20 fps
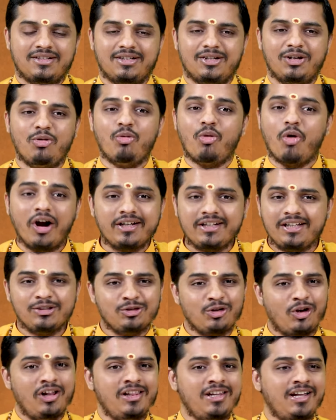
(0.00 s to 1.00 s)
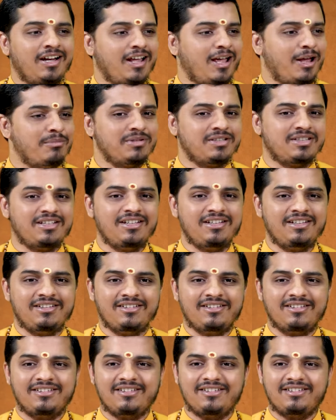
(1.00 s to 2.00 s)
Now what is all that I am seeing?
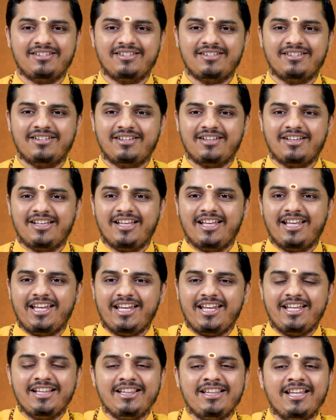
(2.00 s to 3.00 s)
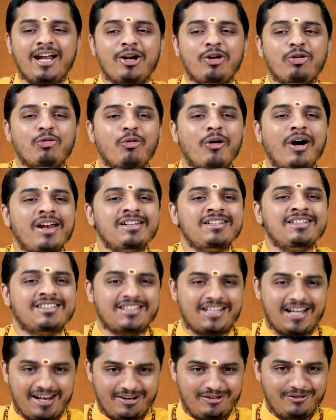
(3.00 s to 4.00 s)
In that one
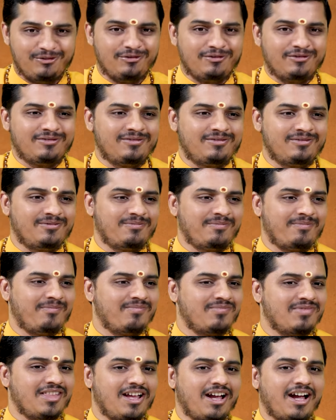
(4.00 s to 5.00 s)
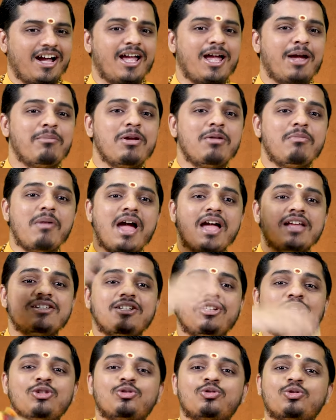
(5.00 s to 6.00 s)
self, I am
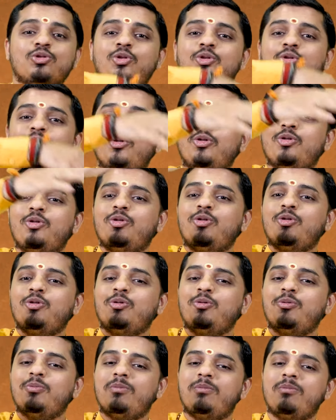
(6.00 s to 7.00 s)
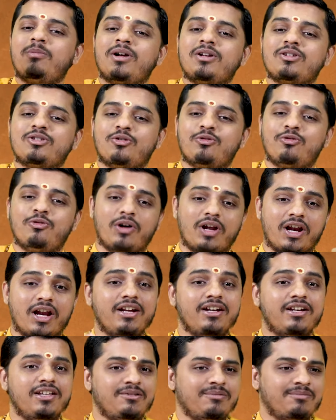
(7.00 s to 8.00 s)
imagining so much of
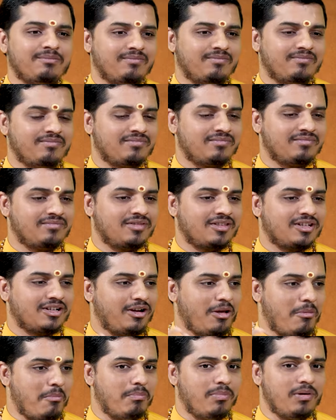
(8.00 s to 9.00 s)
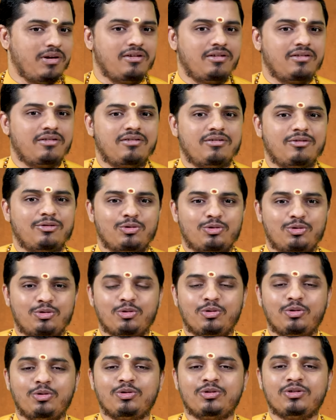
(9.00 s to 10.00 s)
variety. Temple,
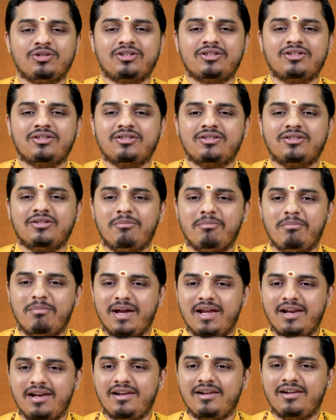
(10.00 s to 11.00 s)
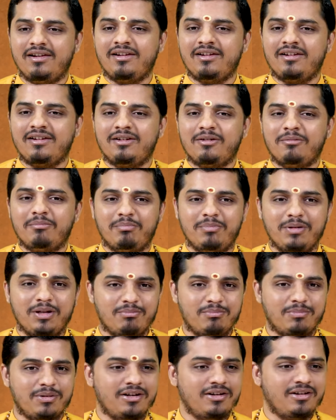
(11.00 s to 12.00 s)
stones, bell,
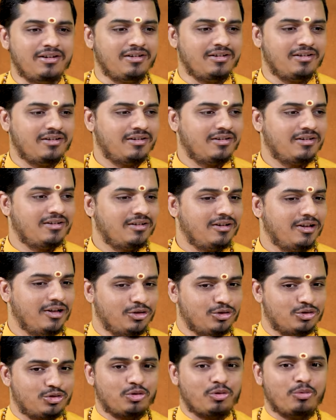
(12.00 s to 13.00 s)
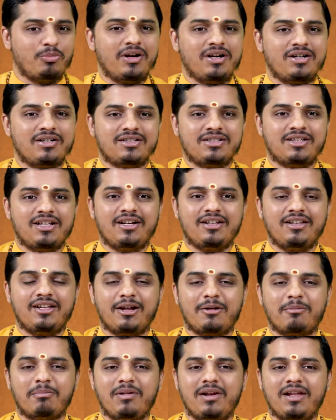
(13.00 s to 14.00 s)
people, instruments that they
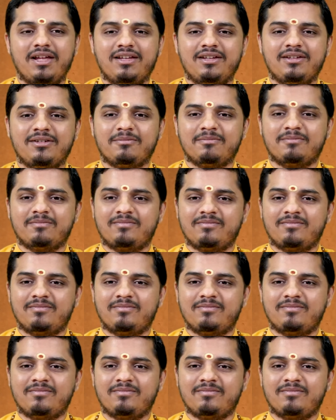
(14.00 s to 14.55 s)
are playing.